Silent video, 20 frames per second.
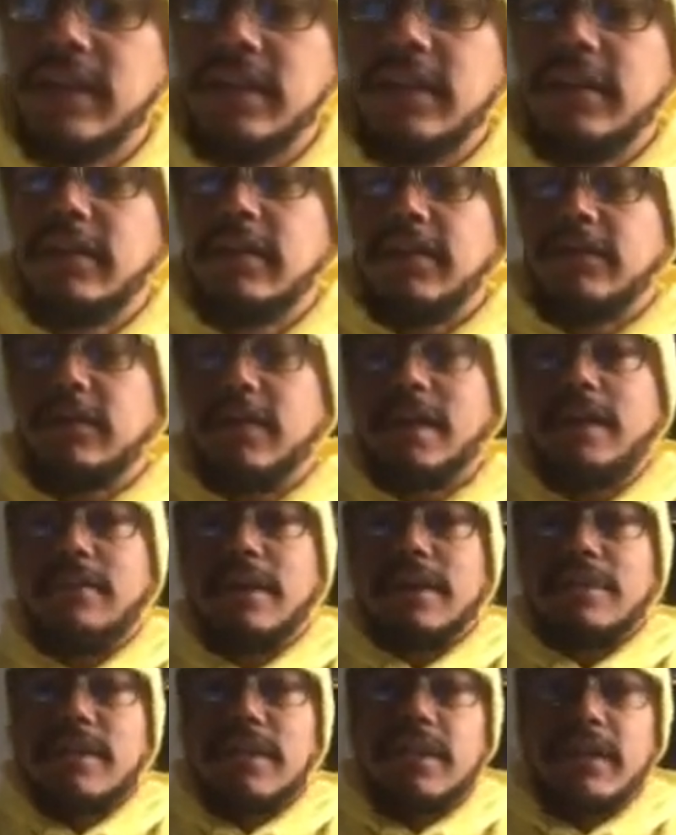They try to
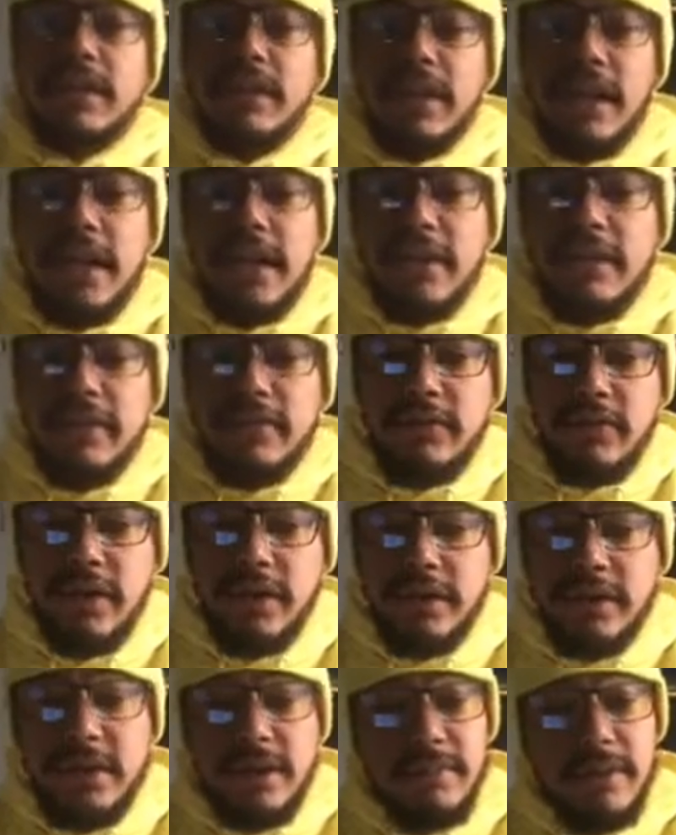make me look gay. They try
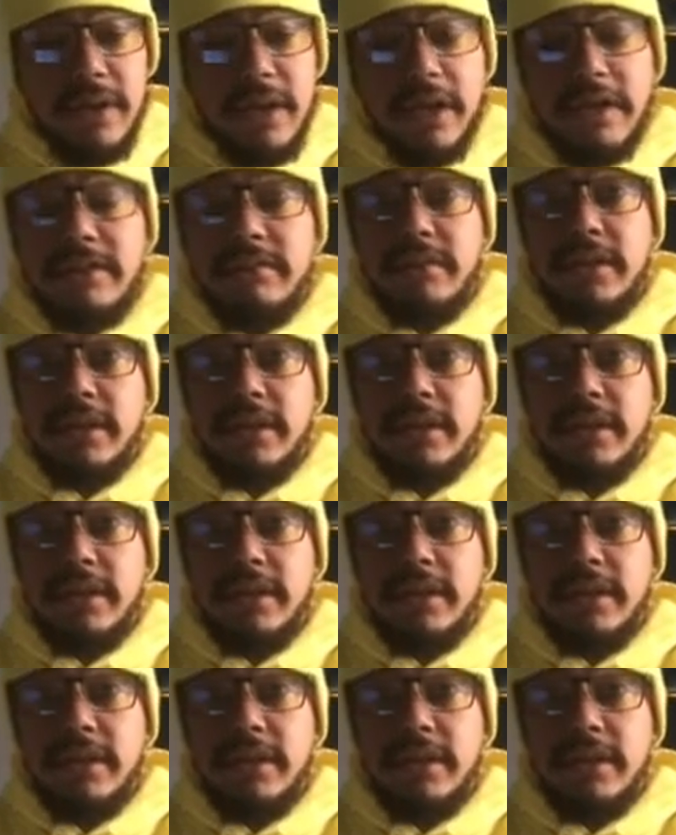to demonize